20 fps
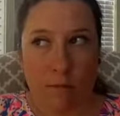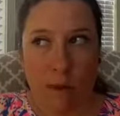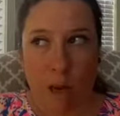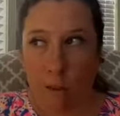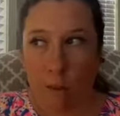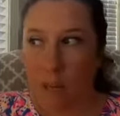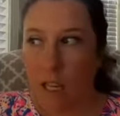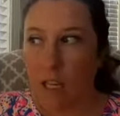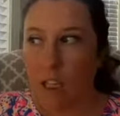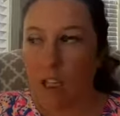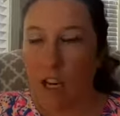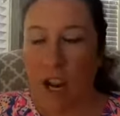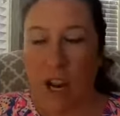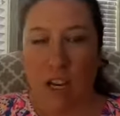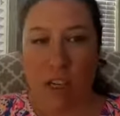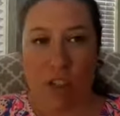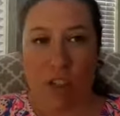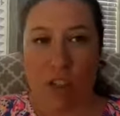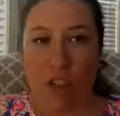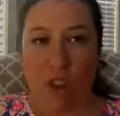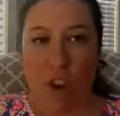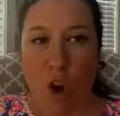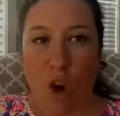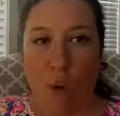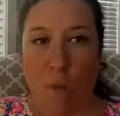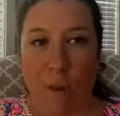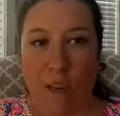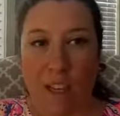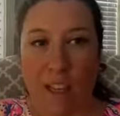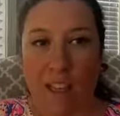I mean, he changed
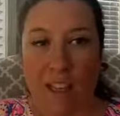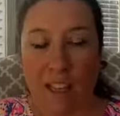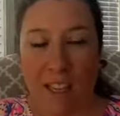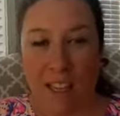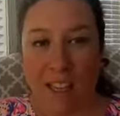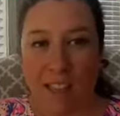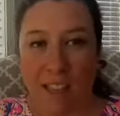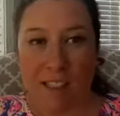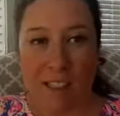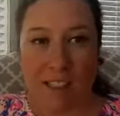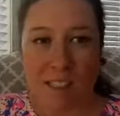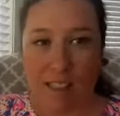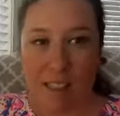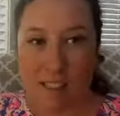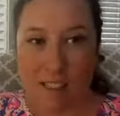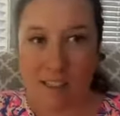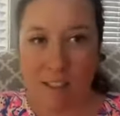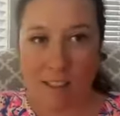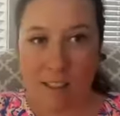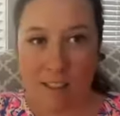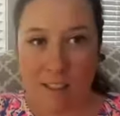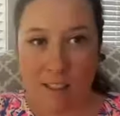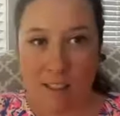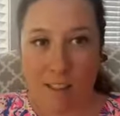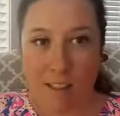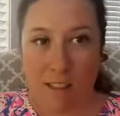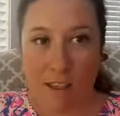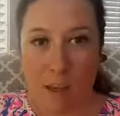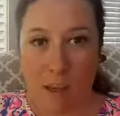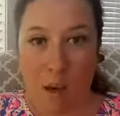so many things
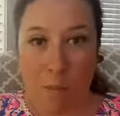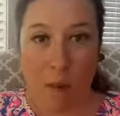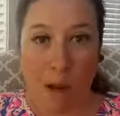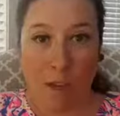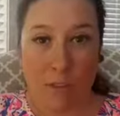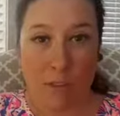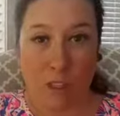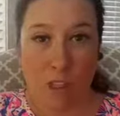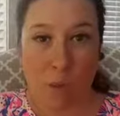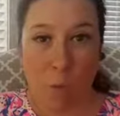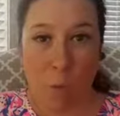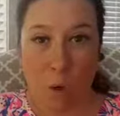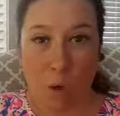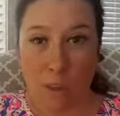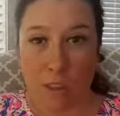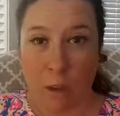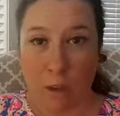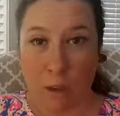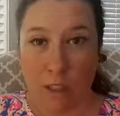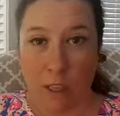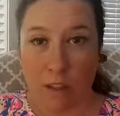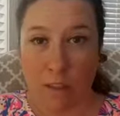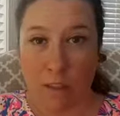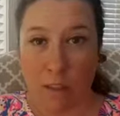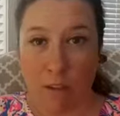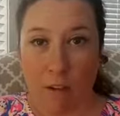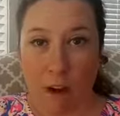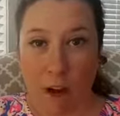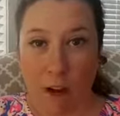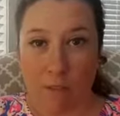about this world that we live
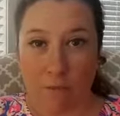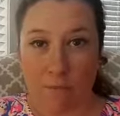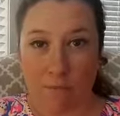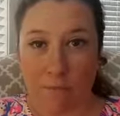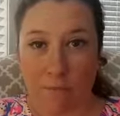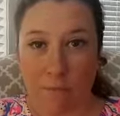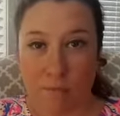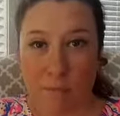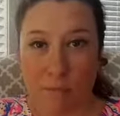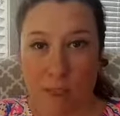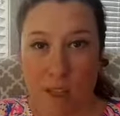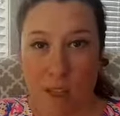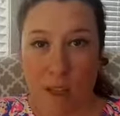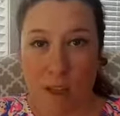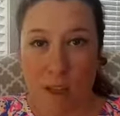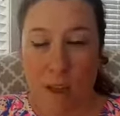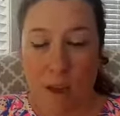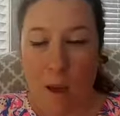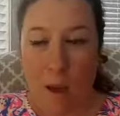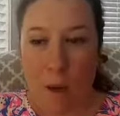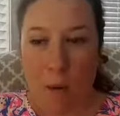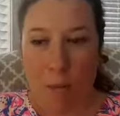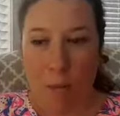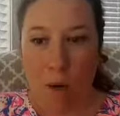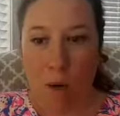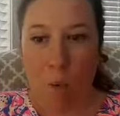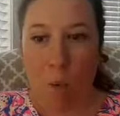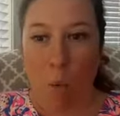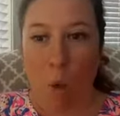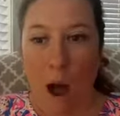in, right?
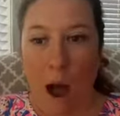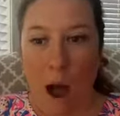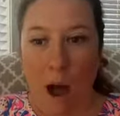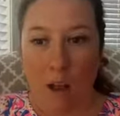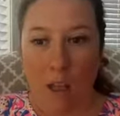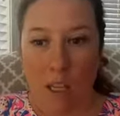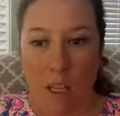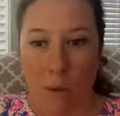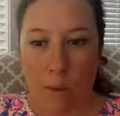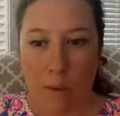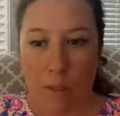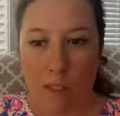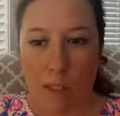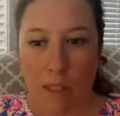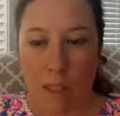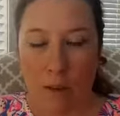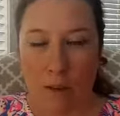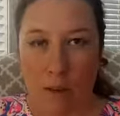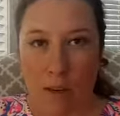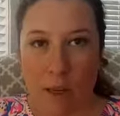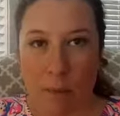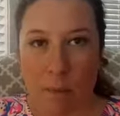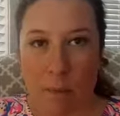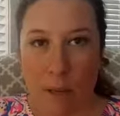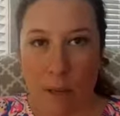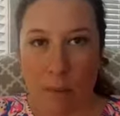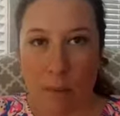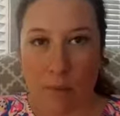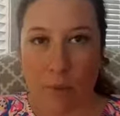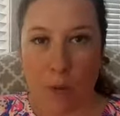But while he was living,
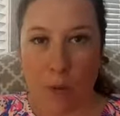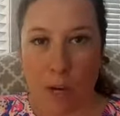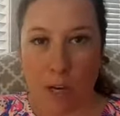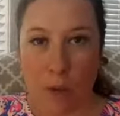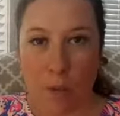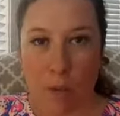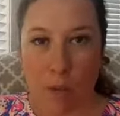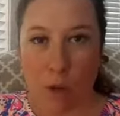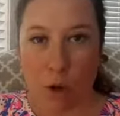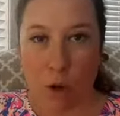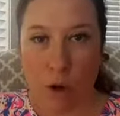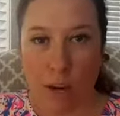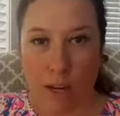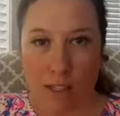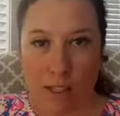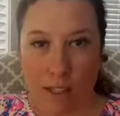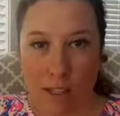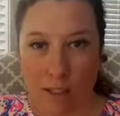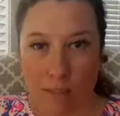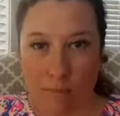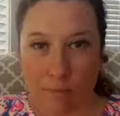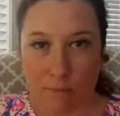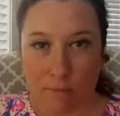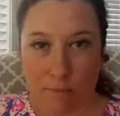people thought he was crazy.